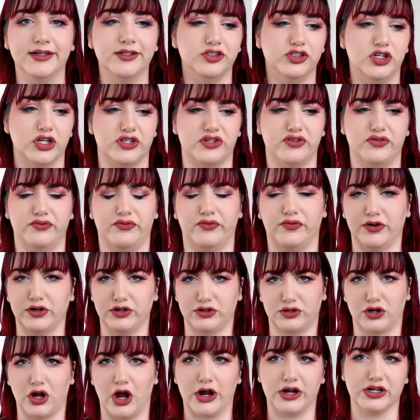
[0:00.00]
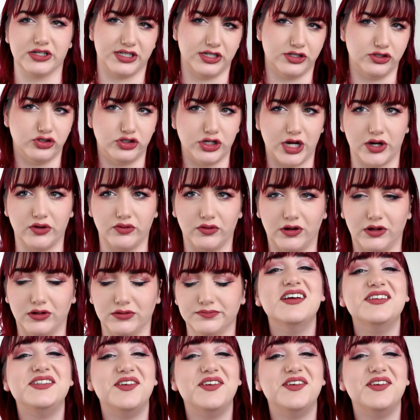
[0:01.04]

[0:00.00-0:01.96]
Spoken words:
just for cars in general.